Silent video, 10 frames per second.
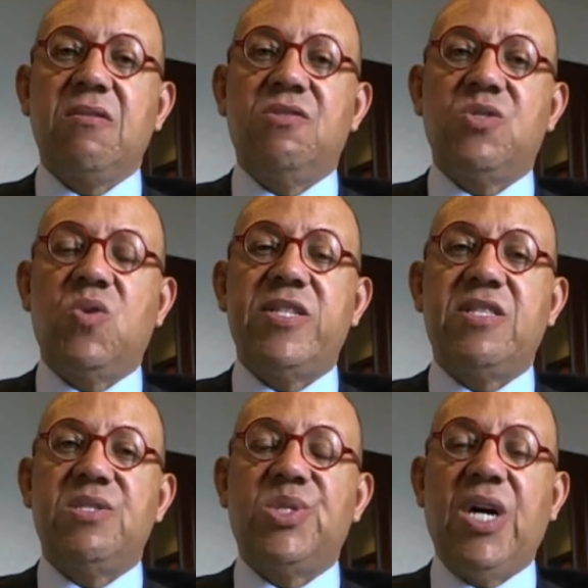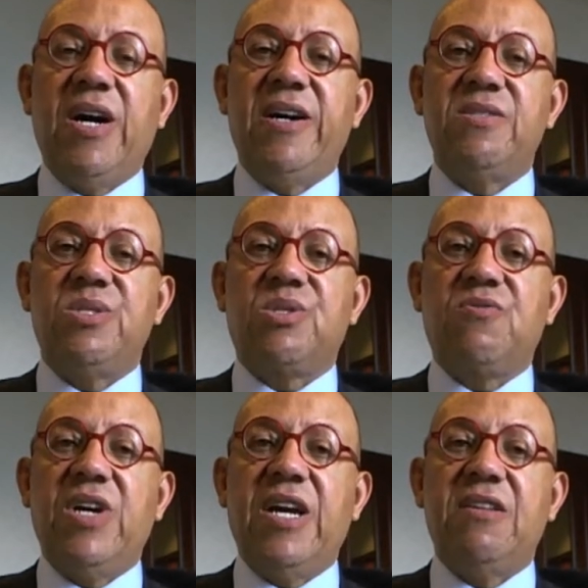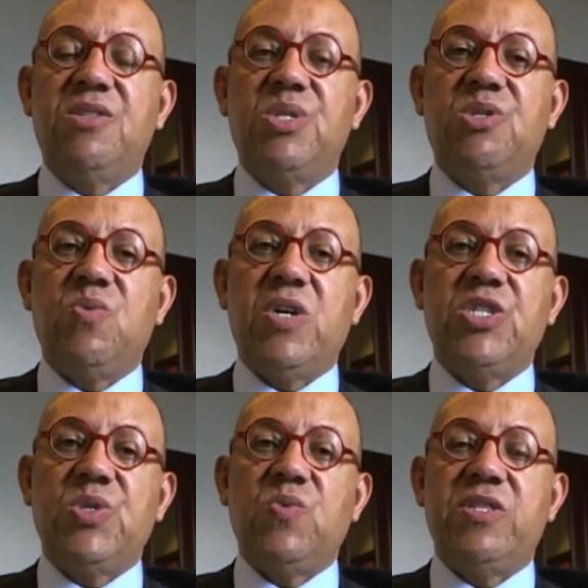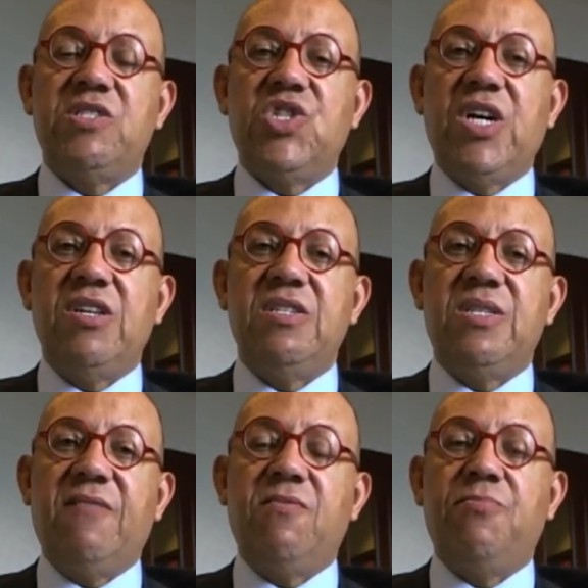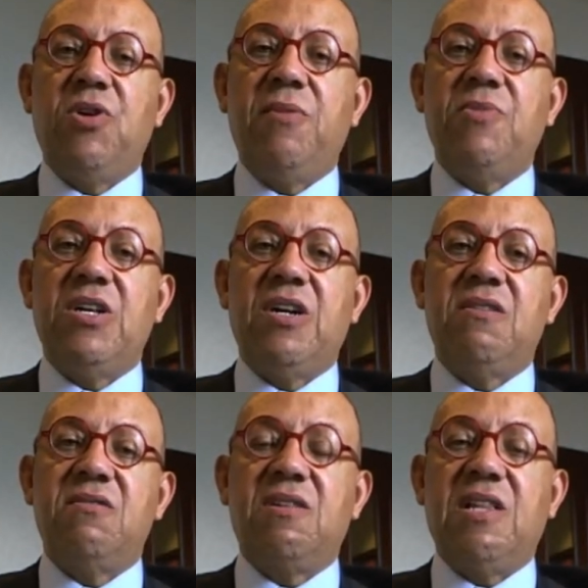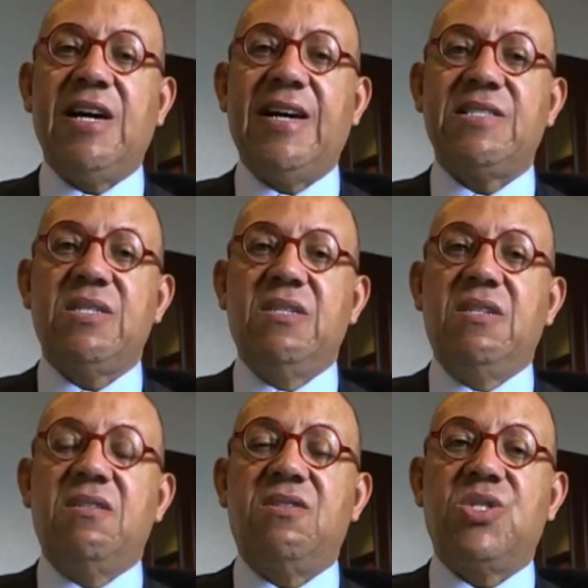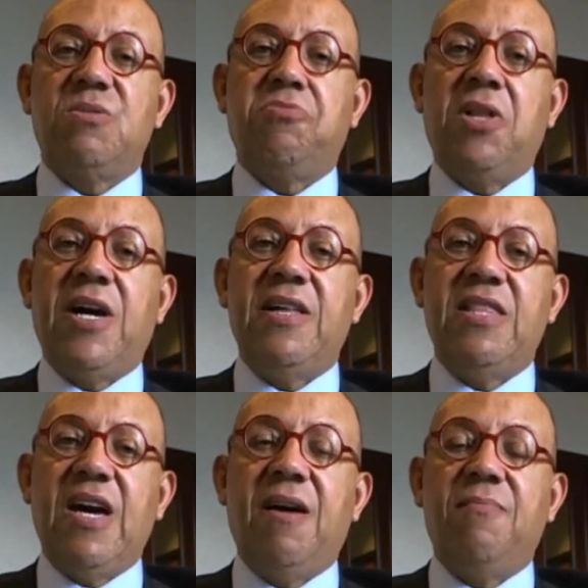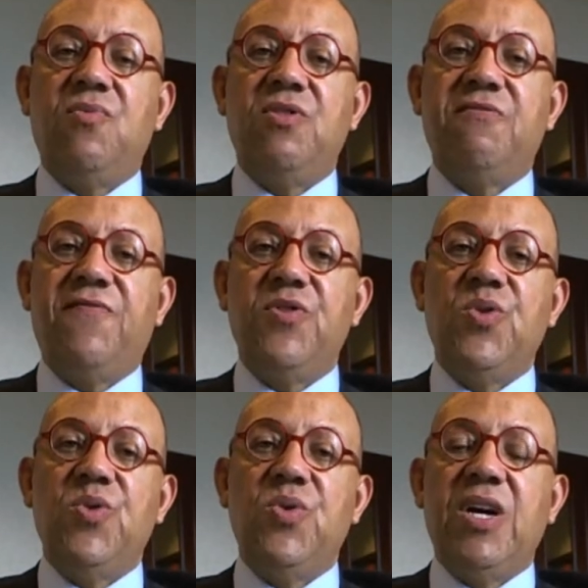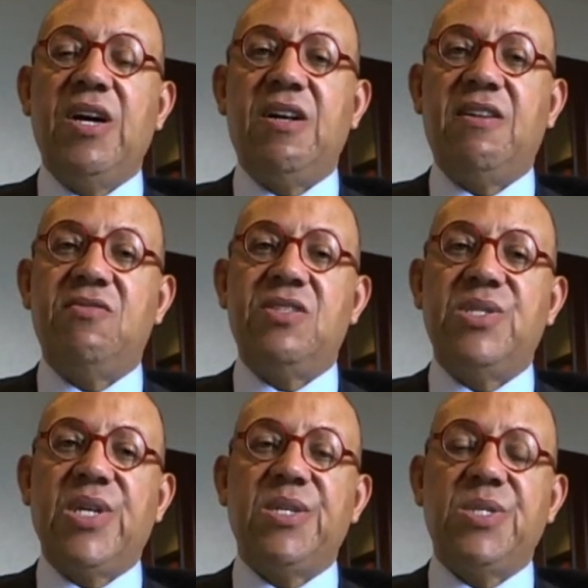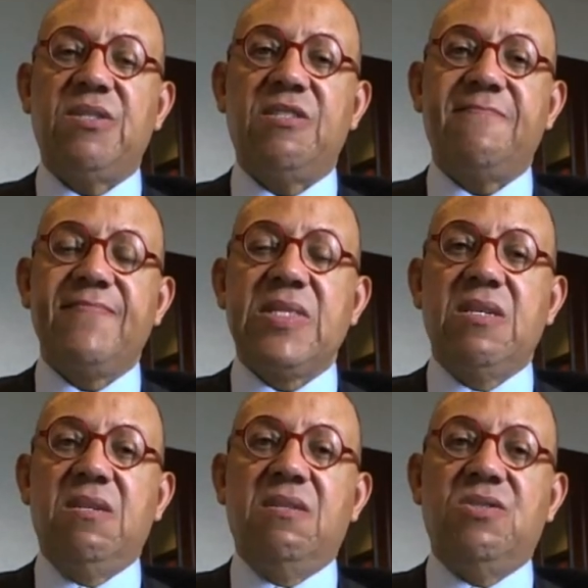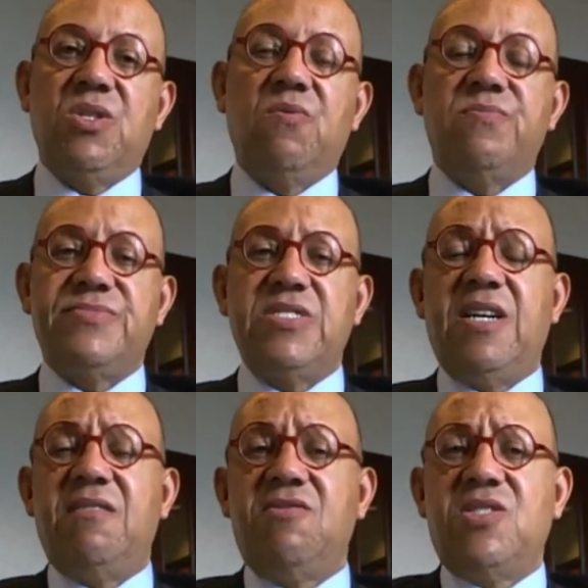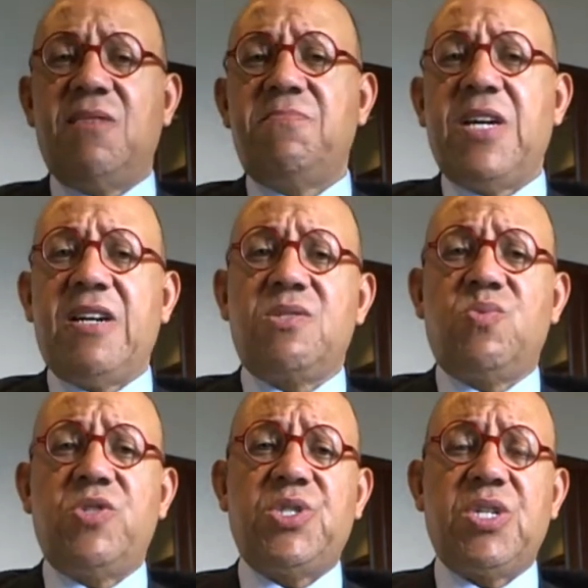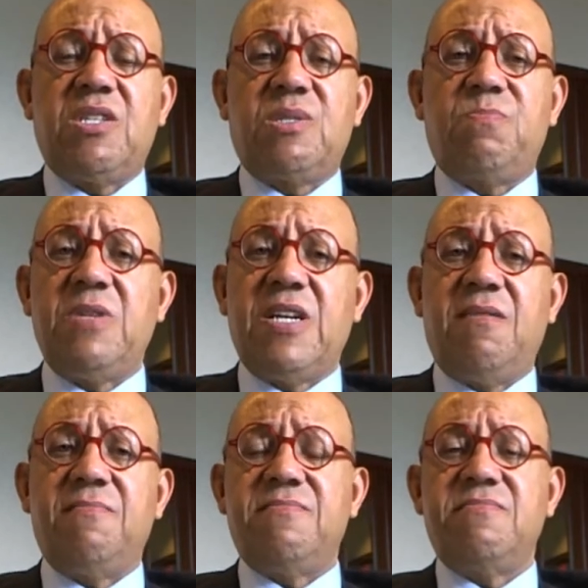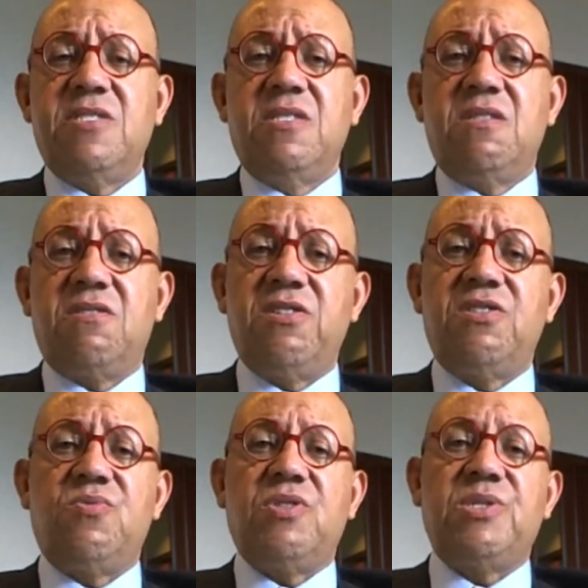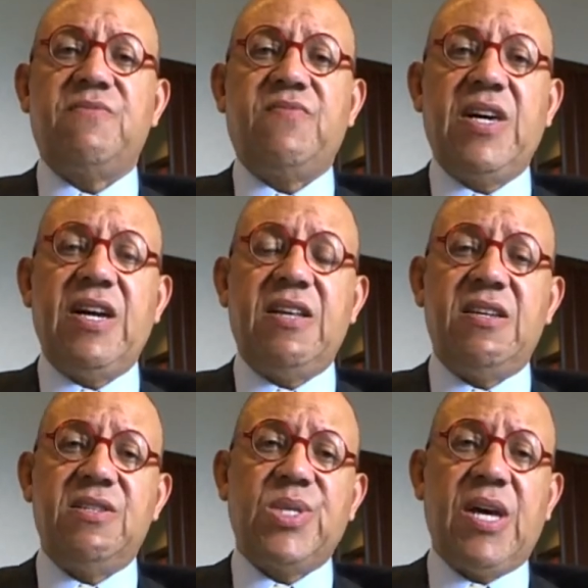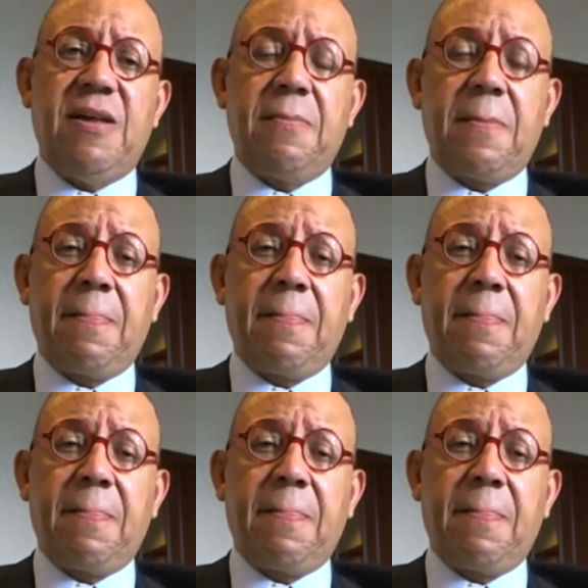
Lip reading: So what this does is create a situation where the Chinese have a permanent underclass to supply them with food and other necessities. So the other subtext, which has become clear to us of late, is that